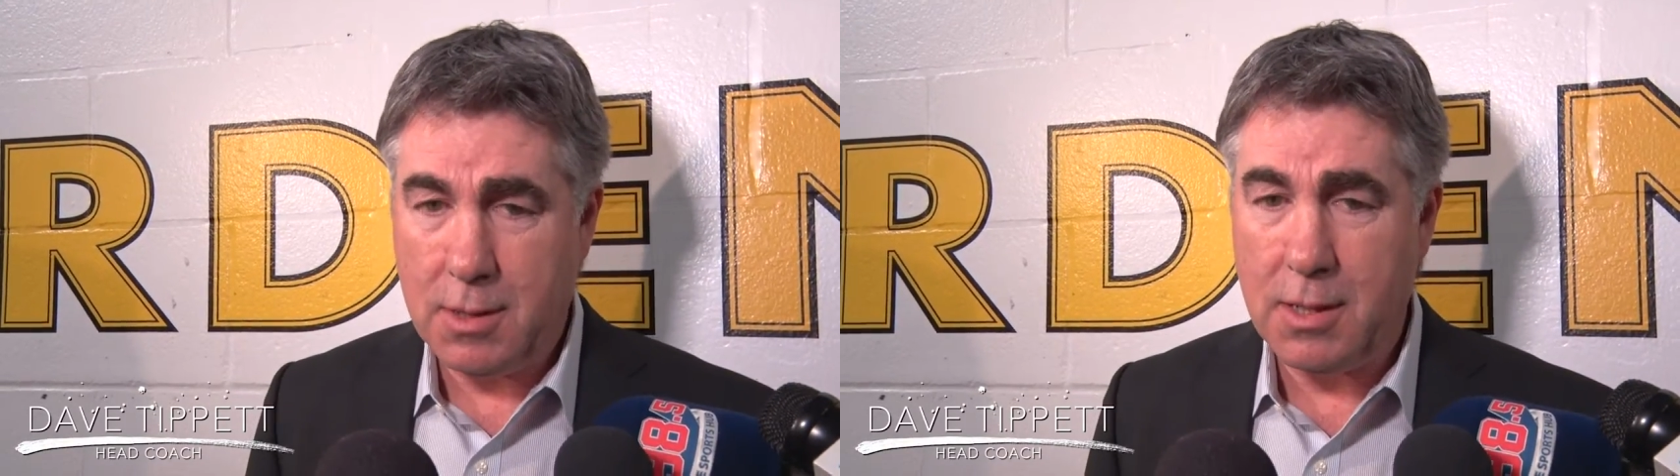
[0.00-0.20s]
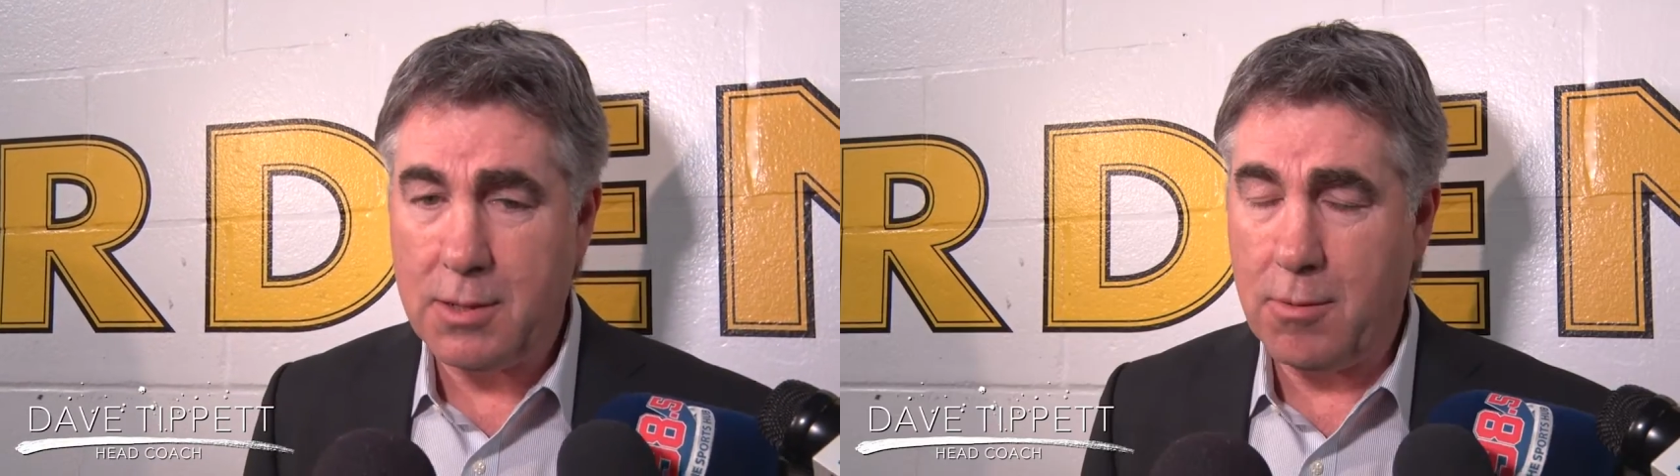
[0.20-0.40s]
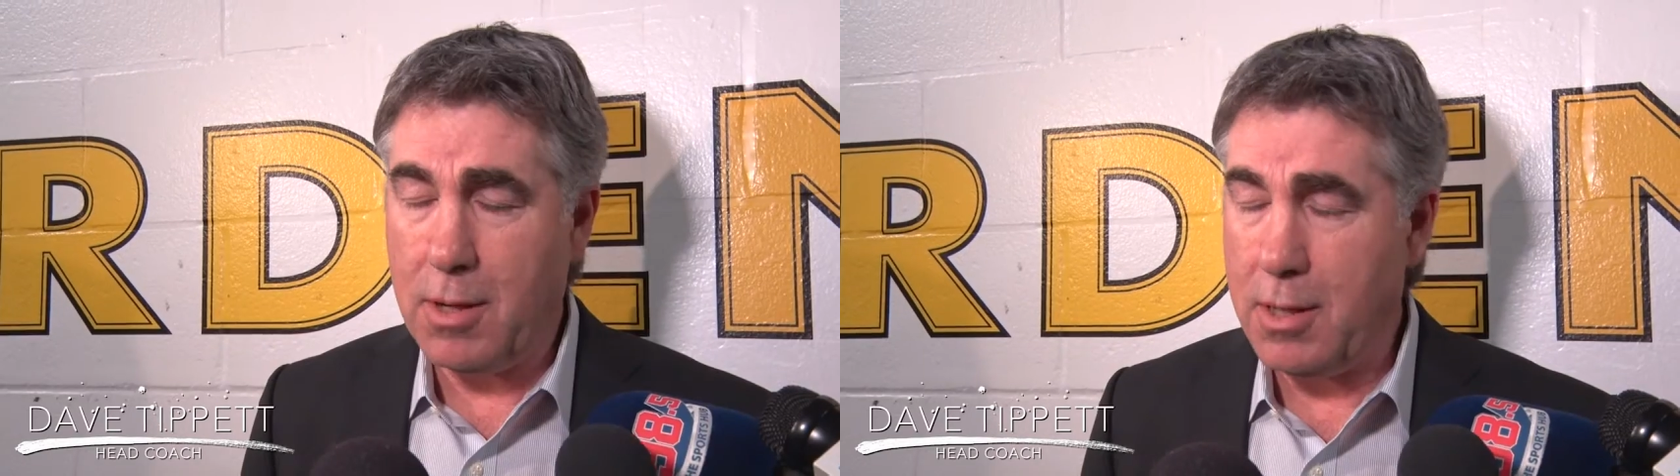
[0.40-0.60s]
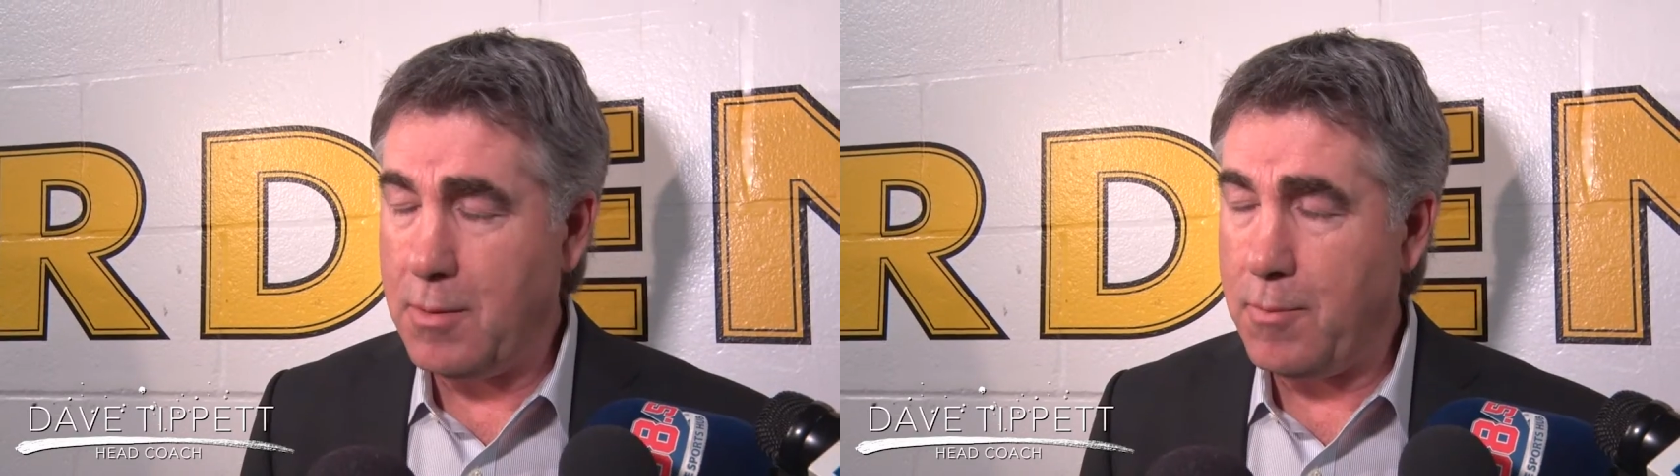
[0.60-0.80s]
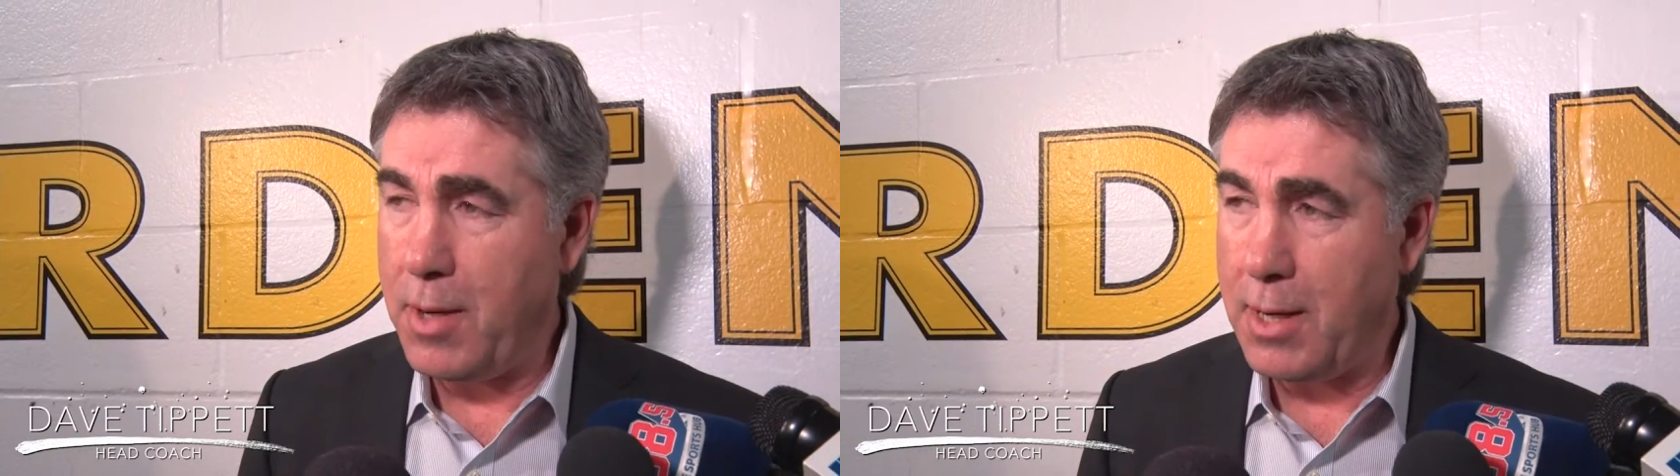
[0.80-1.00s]
can integrate
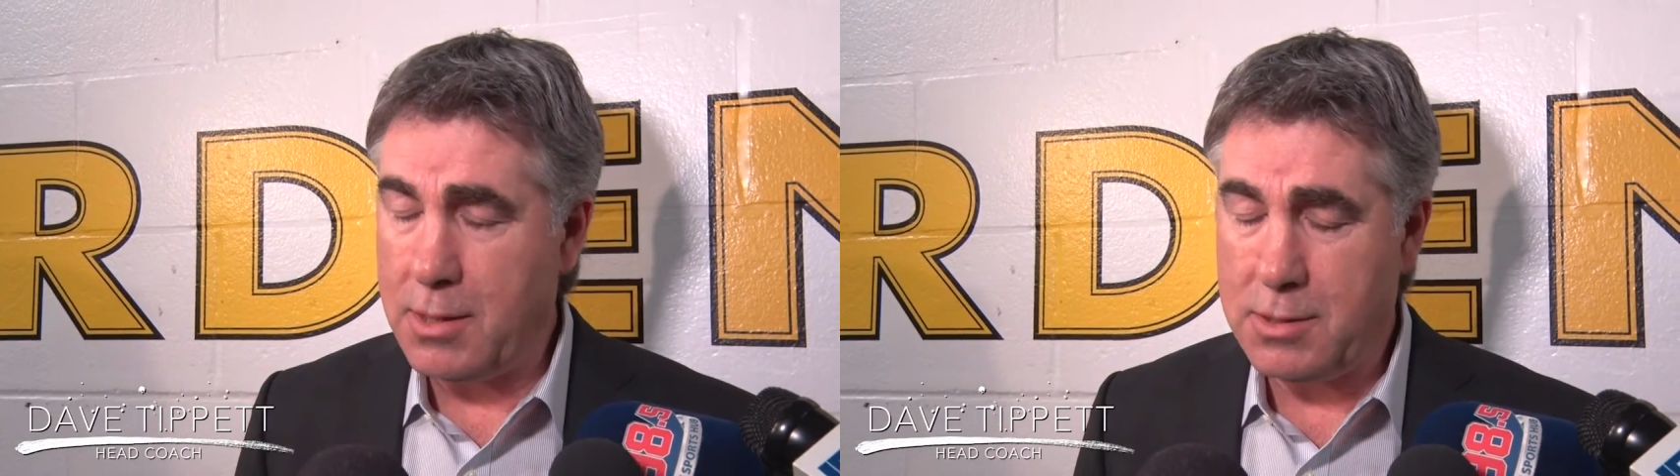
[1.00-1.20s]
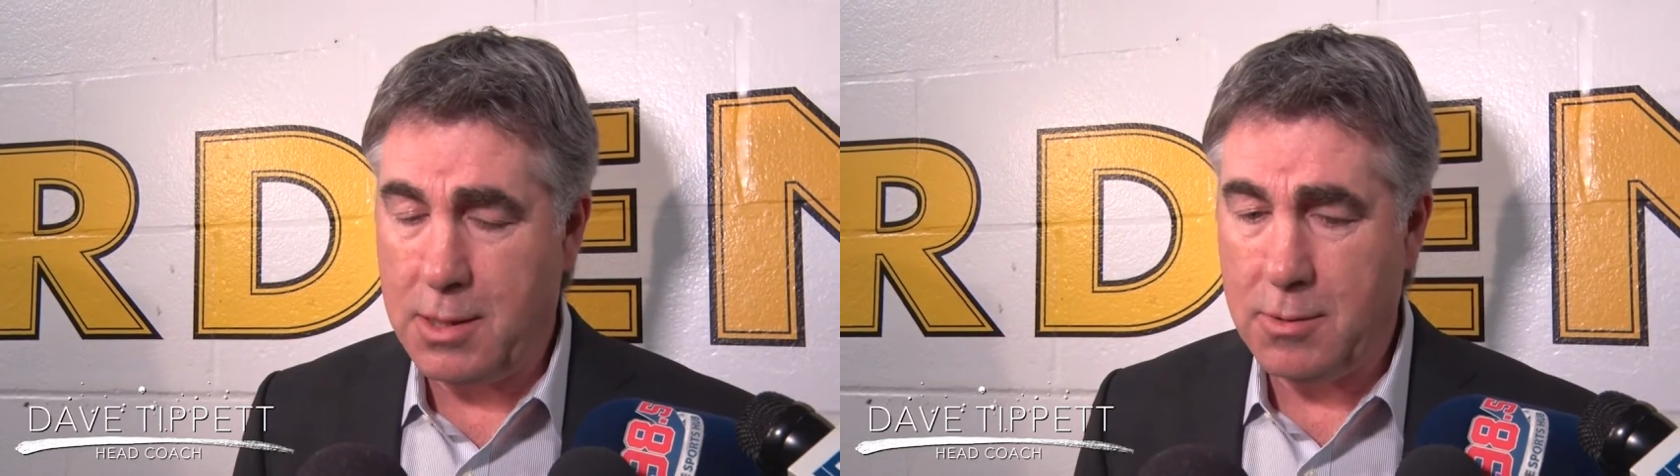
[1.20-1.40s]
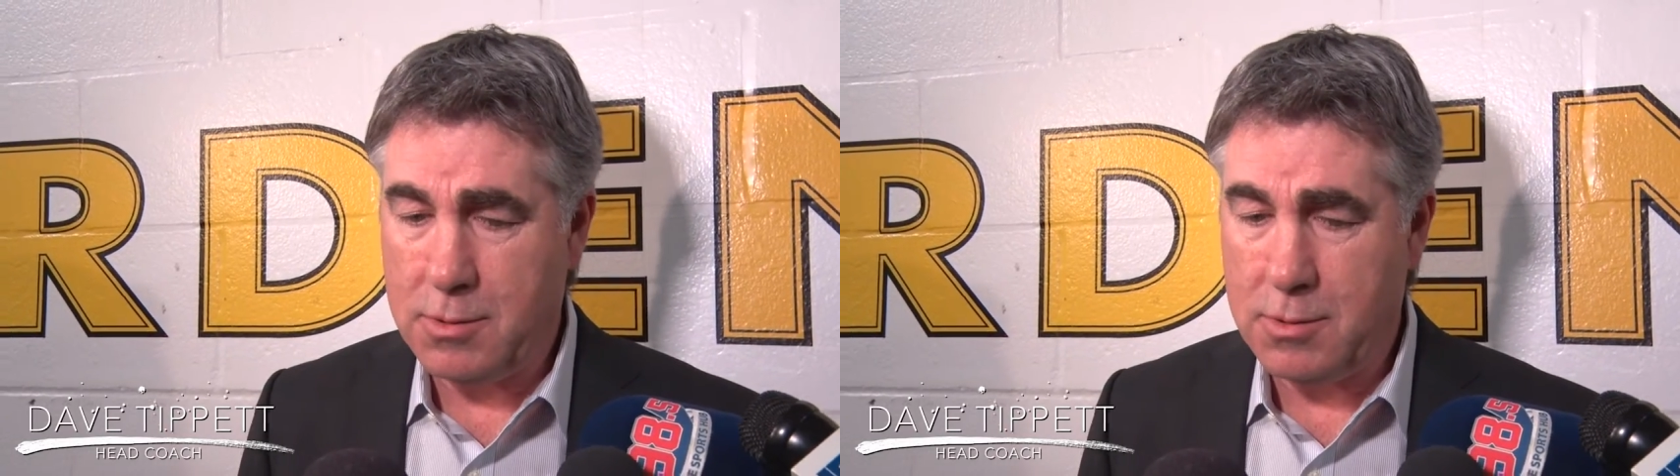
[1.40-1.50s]
into practice now,